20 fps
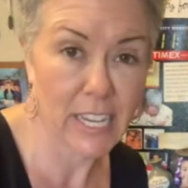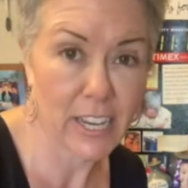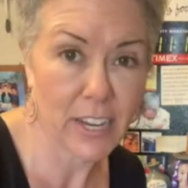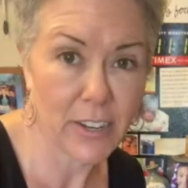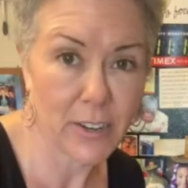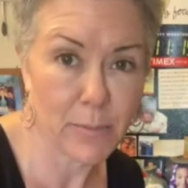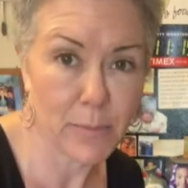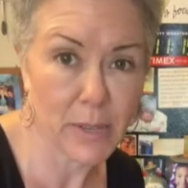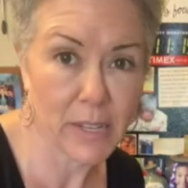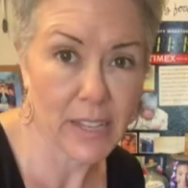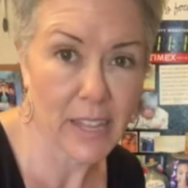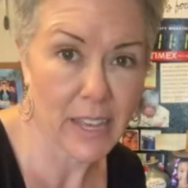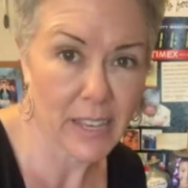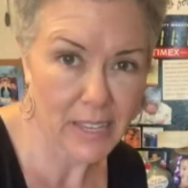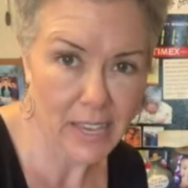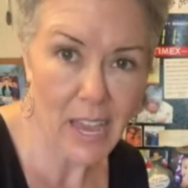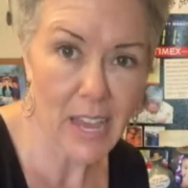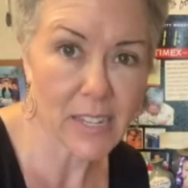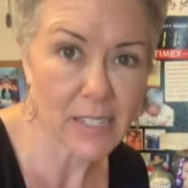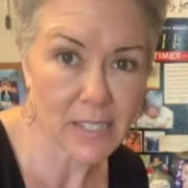on and be like,
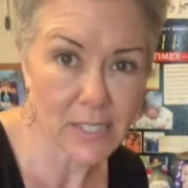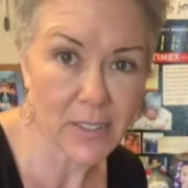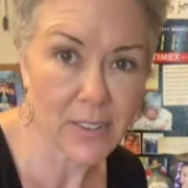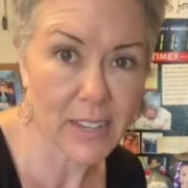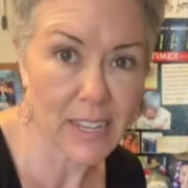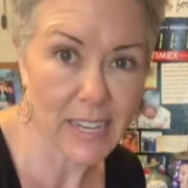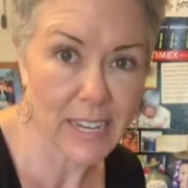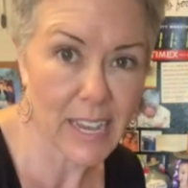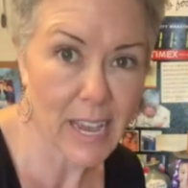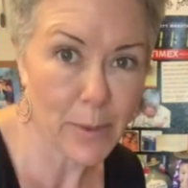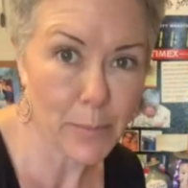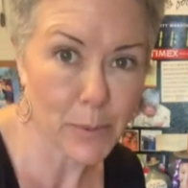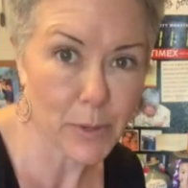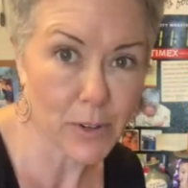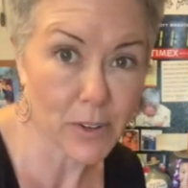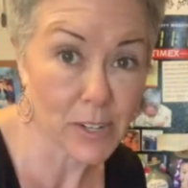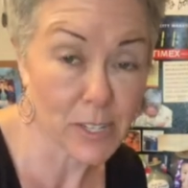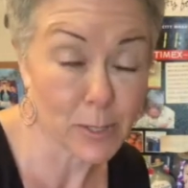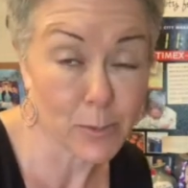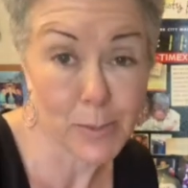yeah, it's zucchini apple
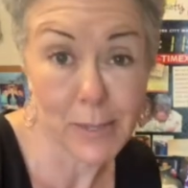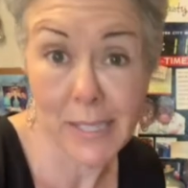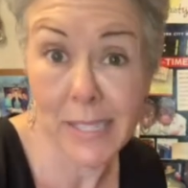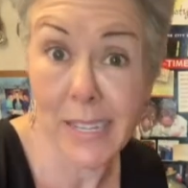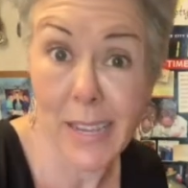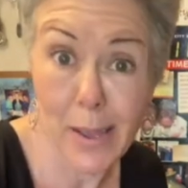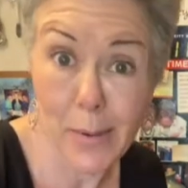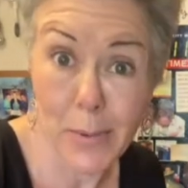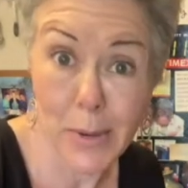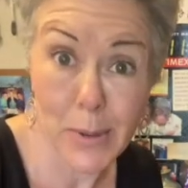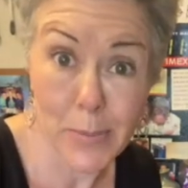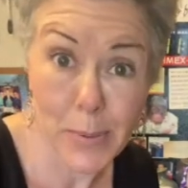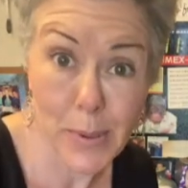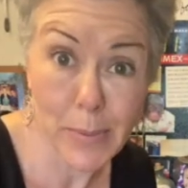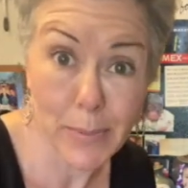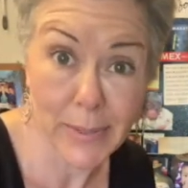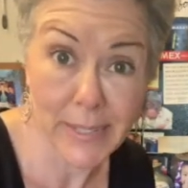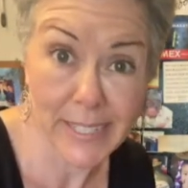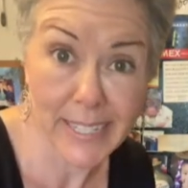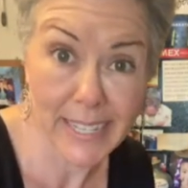crisp, and see how many
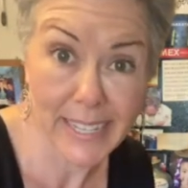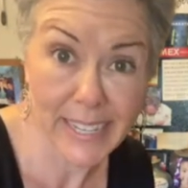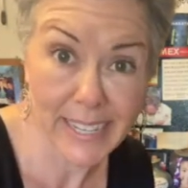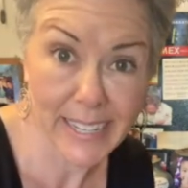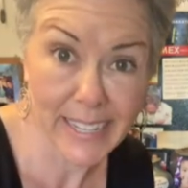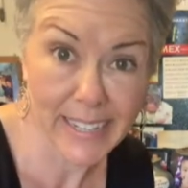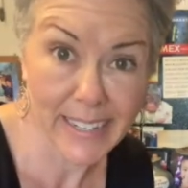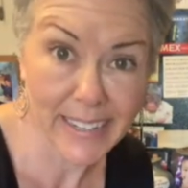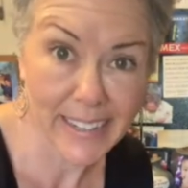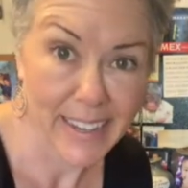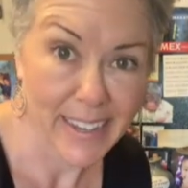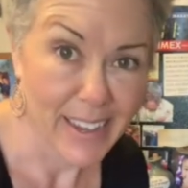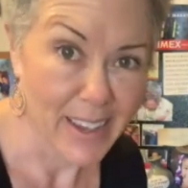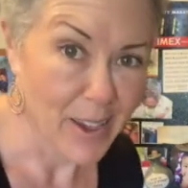people dig in.